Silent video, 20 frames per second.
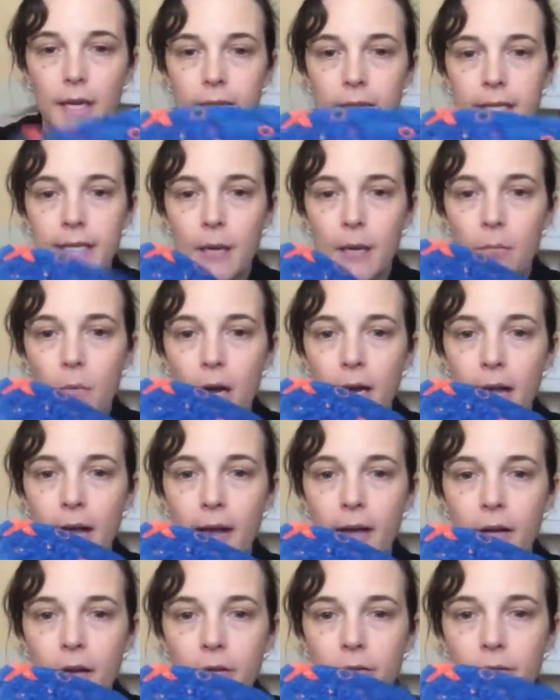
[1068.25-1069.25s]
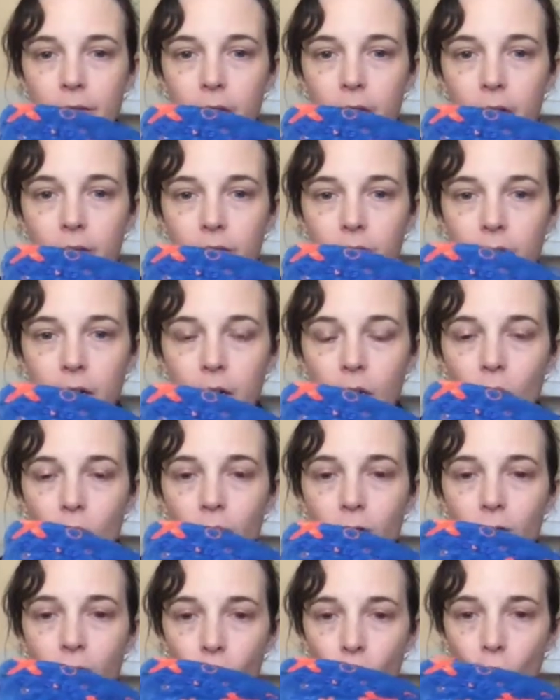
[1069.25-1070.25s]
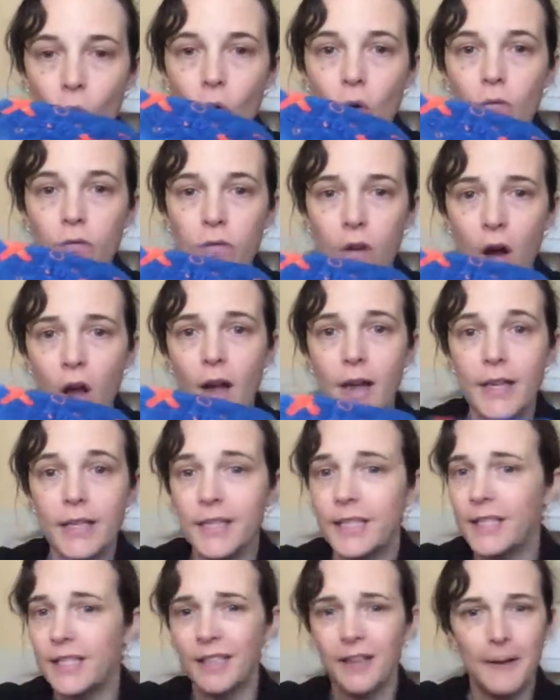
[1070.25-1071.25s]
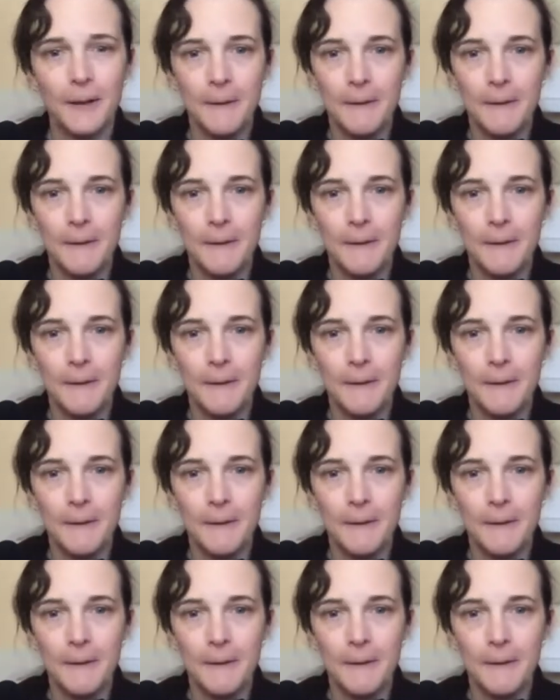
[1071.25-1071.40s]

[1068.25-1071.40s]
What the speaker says: Some might have 3 or 4 rice.